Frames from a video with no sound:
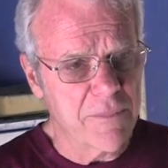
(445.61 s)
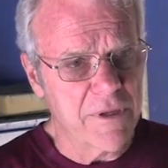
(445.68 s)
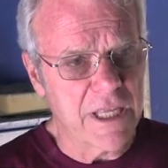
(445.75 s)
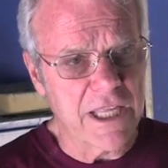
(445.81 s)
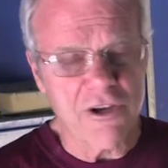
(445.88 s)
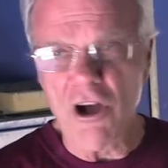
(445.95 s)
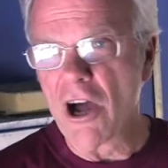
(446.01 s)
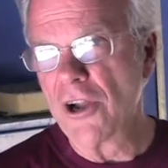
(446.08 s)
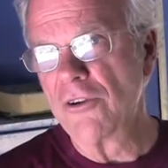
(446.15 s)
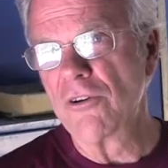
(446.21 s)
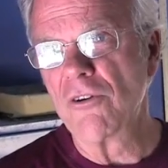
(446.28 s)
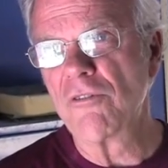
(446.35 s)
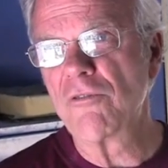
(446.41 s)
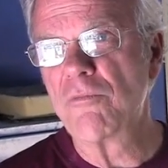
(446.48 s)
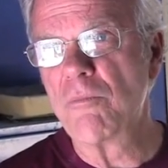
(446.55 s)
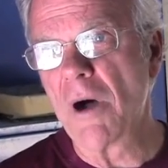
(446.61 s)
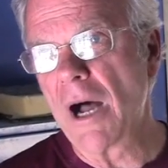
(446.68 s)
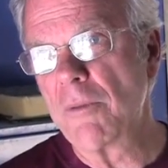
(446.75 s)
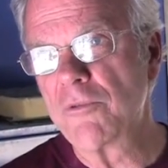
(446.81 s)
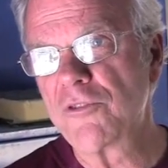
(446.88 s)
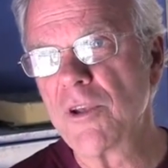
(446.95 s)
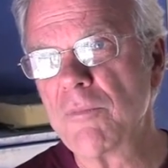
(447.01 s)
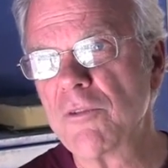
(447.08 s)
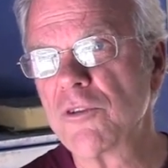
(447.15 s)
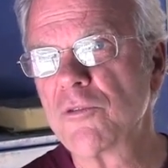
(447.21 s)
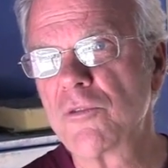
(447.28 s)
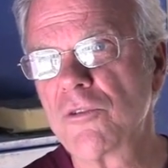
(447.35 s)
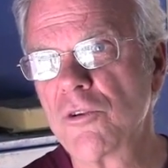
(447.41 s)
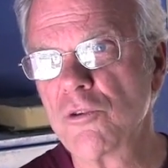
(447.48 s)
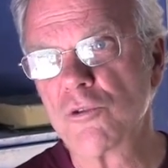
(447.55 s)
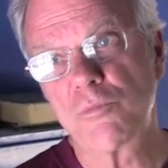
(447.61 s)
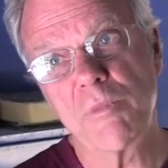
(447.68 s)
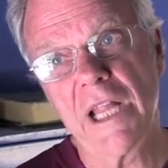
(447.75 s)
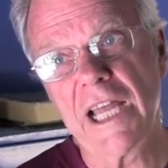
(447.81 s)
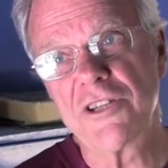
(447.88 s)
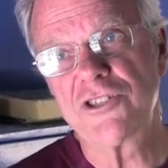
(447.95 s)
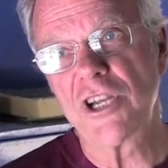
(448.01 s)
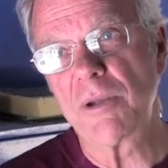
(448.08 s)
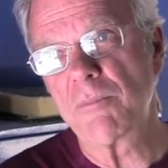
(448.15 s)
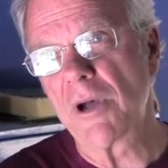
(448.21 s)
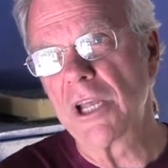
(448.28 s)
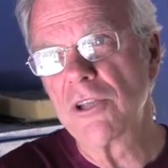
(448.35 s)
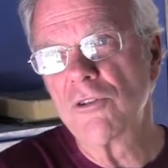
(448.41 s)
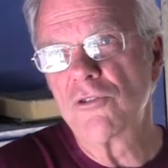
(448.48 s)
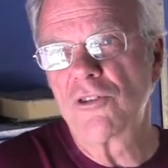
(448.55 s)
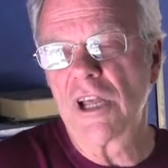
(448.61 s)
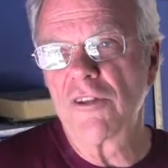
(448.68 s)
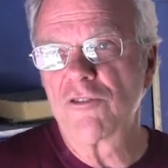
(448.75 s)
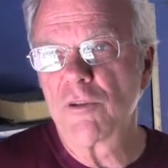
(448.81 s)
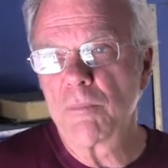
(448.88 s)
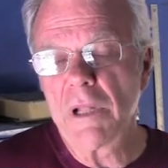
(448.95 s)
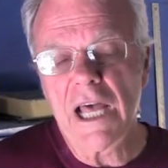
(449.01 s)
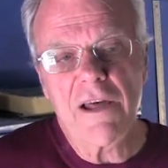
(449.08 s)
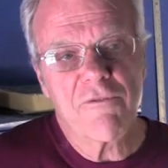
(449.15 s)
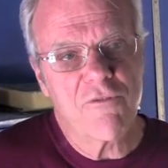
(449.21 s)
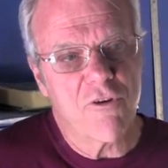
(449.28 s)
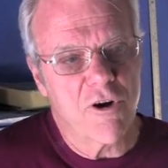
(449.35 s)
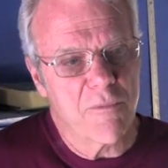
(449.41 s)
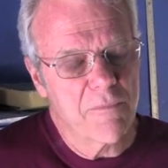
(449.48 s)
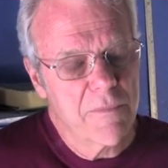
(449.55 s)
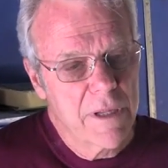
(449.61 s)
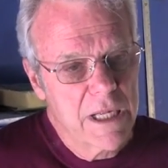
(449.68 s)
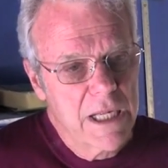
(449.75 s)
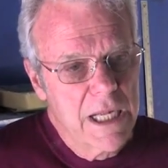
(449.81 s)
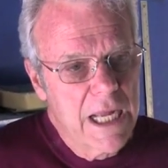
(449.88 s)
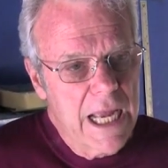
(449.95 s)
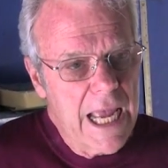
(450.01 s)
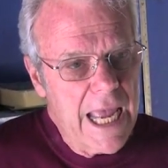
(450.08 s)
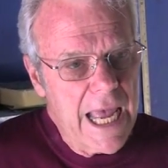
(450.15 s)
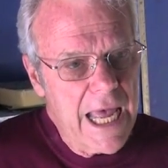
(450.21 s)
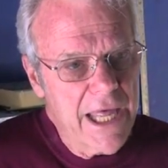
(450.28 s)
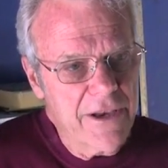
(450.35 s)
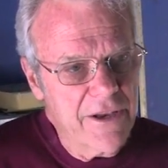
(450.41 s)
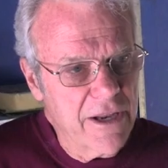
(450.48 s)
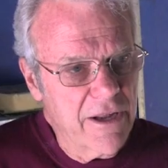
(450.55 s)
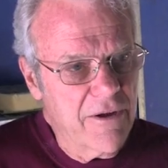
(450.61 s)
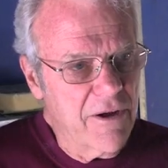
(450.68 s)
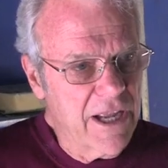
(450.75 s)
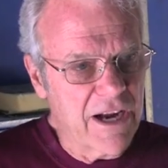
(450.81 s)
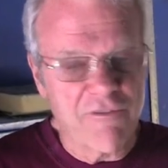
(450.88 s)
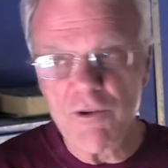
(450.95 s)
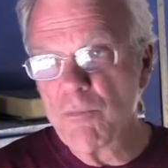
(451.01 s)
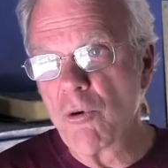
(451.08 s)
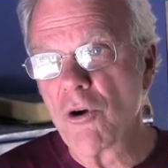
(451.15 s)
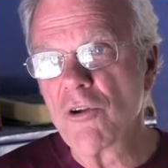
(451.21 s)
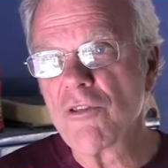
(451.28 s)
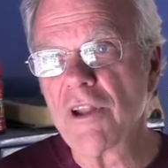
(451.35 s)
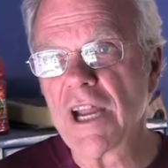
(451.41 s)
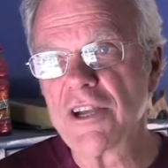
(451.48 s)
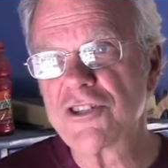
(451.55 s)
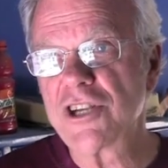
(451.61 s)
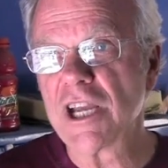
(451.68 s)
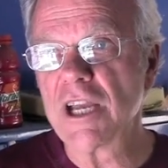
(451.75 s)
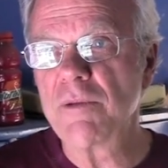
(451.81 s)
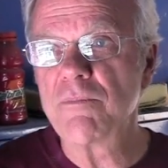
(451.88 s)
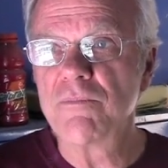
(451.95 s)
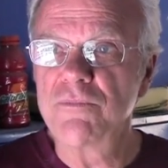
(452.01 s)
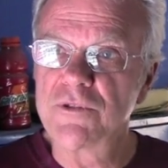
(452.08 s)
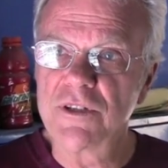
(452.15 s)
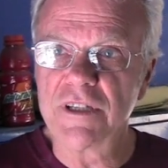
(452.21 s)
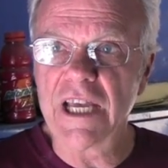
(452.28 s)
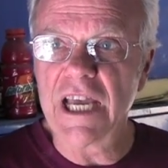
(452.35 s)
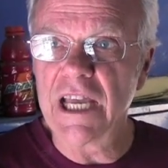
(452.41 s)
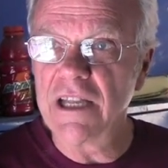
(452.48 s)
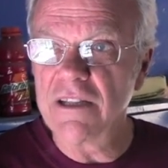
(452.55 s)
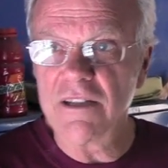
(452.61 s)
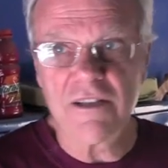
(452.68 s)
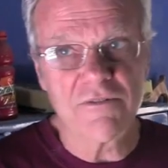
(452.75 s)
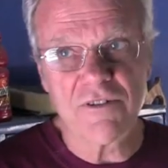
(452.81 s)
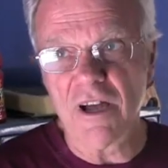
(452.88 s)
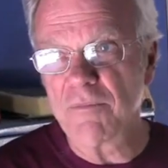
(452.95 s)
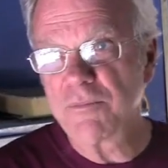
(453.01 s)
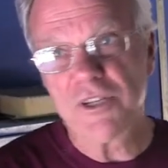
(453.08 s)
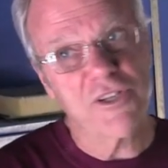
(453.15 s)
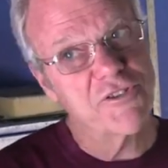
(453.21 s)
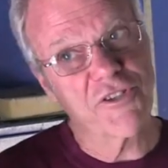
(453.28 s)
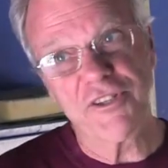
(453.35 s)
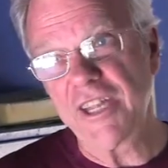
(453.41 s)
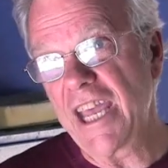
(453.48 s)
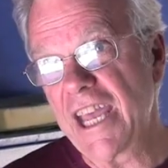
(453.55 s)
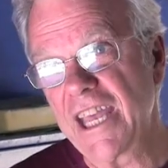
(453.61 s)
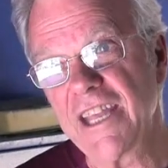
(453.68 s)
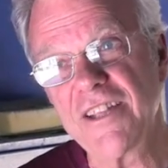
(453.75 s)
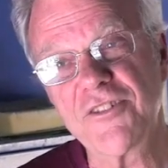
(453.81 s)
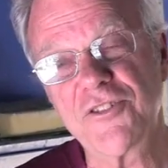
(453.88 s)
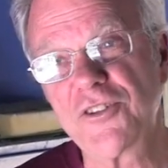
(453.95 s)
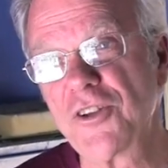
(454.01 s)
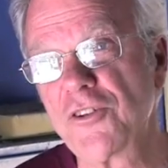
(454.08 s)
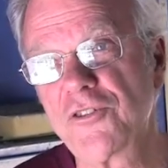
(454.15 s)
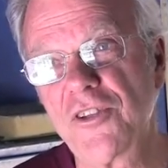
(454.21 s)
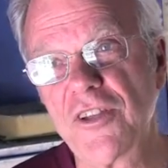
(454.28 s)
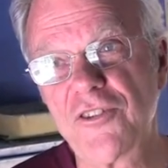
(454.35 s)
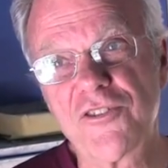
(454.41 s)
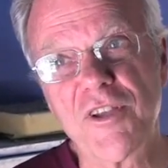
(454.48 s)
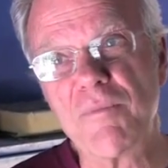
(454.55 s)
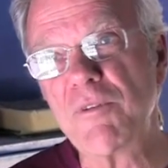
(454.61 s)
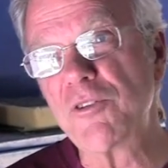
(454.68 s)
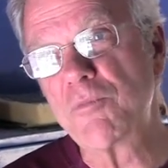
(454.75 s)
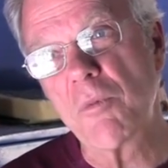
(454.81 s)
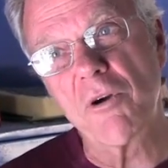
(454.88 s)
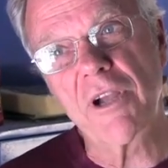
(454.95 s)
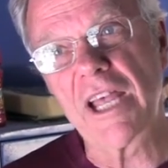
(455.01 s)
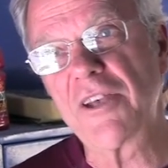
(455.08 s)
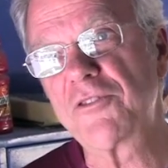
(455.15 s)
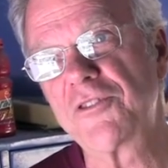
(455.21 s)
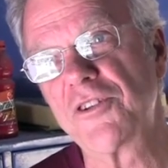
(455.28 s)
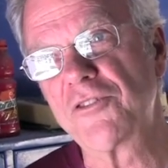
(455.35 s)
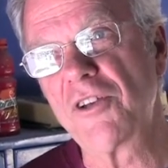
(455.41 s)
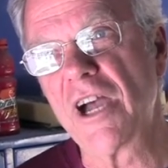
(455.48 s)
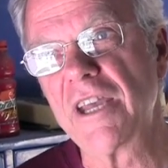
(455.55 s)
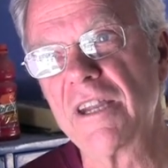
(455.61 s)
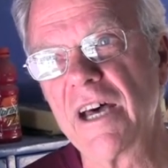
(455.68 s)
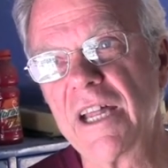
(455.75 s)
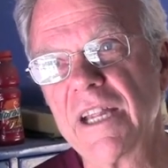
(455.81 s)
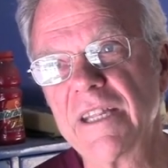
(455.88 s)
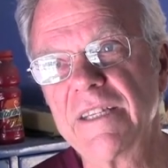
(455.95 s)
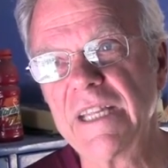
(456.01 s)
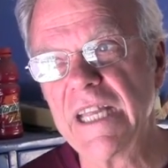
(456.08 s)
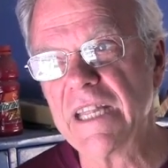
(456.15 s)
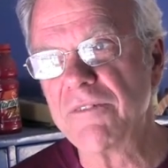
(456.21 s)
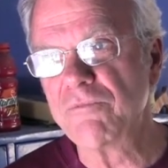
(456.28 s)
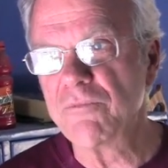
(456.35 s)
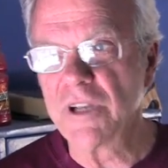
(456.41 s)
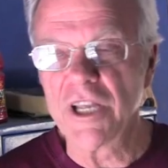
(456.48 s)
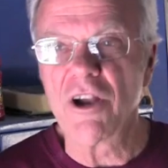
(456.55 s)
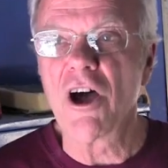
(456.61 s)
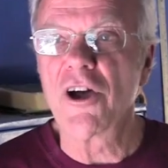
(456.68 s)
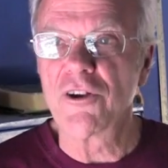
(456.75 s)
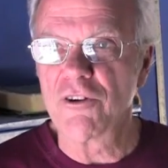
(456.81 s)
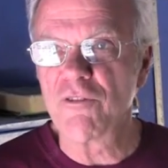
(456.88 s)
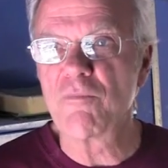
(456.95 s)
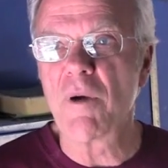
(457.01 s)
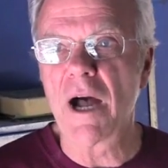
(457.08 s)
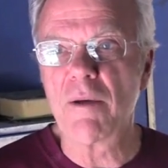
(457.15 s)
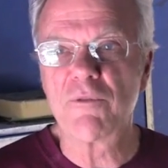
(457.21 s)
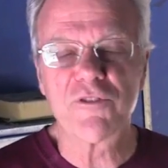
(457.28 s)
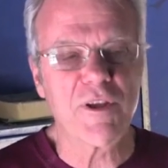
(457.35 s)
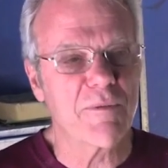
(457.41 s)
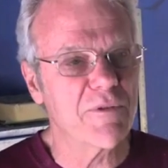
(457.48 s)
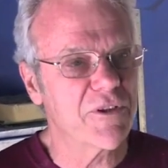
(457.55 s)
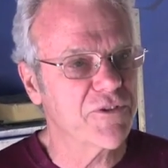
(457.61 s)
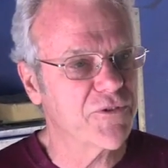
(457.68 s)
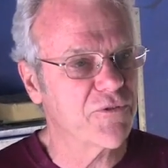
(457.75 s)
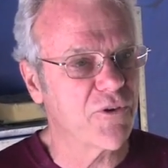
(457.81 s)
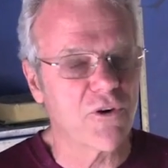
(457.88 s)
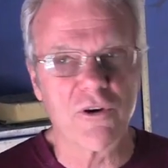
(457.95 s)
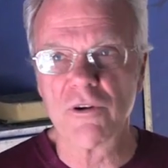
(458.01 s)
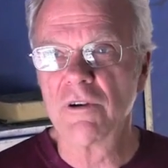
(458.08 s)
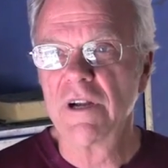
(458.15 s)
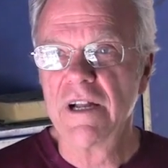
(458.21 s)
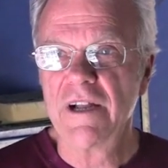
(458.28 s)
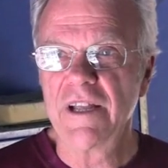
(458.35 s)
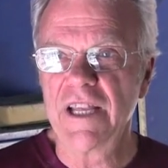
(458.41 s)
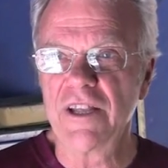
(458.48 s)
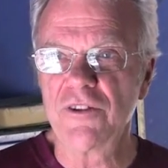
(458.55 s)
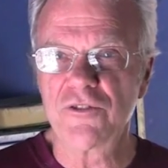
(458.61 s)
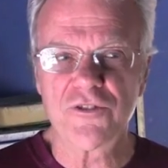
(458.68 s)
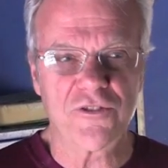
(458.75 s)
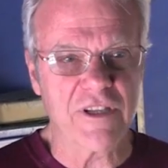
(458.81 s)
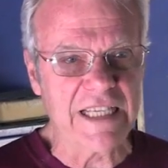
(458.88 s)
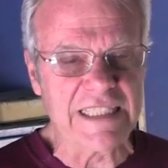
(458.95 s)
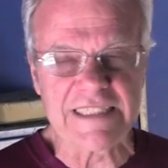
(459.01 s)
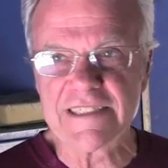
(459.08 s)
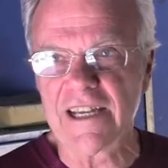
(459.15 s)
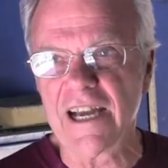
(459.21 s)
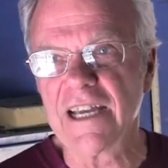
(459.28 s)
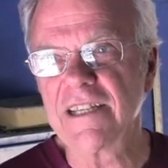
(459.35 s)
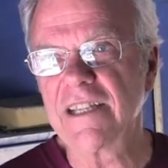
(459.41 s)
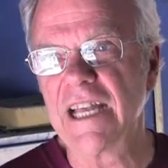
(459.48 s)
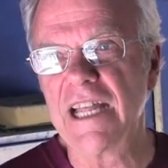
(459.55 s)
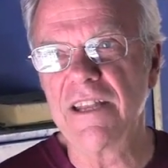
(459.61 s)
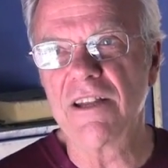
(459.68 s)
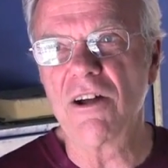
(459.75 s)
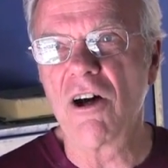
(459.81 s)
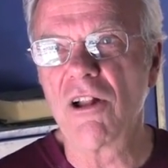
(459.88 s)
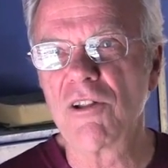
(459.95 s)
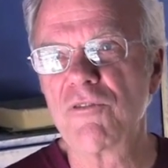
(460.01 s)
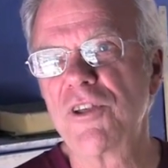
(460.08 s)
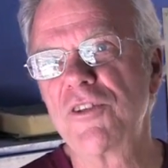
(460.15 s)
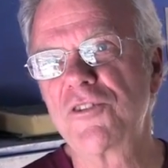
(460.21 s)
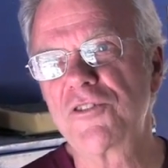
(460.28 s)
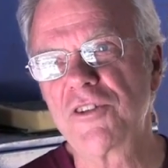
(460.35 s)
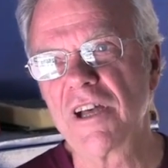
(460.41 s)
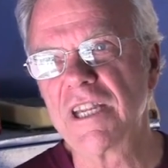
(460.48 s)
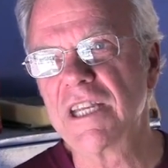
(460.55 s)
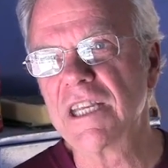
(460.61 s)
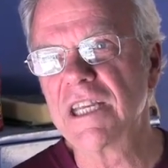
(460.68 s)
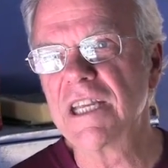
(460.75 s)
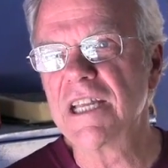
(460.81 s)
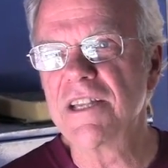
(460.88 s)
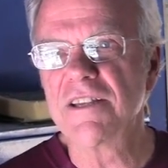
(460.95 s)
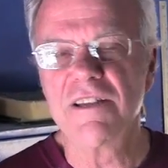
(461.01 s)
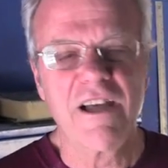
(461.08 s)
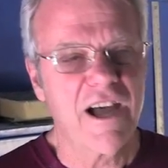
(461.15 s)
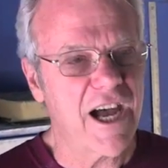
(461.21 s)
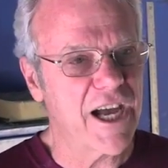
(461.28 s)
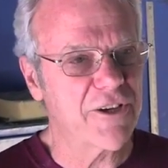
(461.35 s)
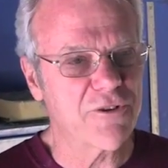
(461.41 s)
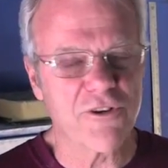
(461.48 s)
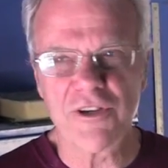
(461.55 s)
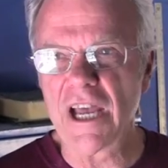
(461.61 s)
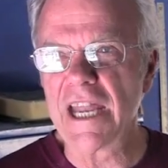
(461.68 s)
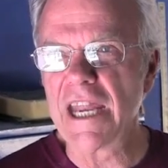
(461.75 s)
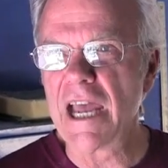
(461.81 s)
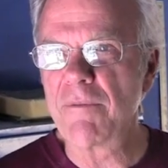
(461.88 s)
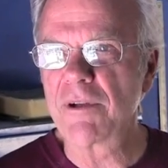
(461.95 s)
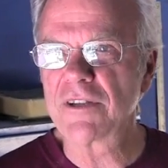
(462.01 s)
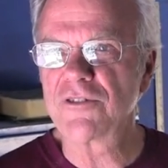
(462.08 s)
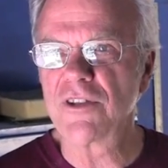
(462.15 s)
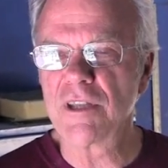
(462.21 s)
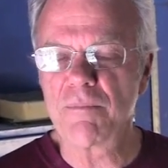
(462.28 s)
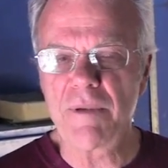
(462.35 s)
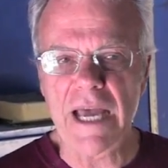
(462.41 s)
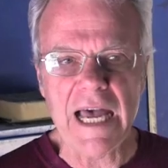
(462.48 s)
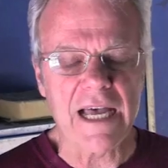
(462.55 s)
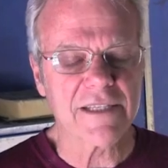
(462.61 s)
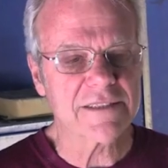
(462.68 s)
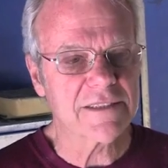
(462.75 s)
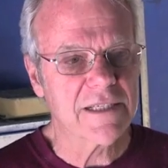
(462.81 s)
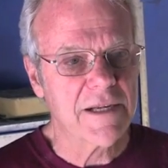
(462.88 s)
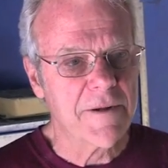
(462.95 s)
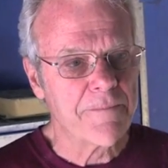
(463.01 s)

in honor of Bob Simmons, whose plan shape I used as the platform. And every board that I shape today, up till today, still says Simmons Bauguess design on it in honor of Bob Simmons for his insight and all of his study in hydrodynamics in the past.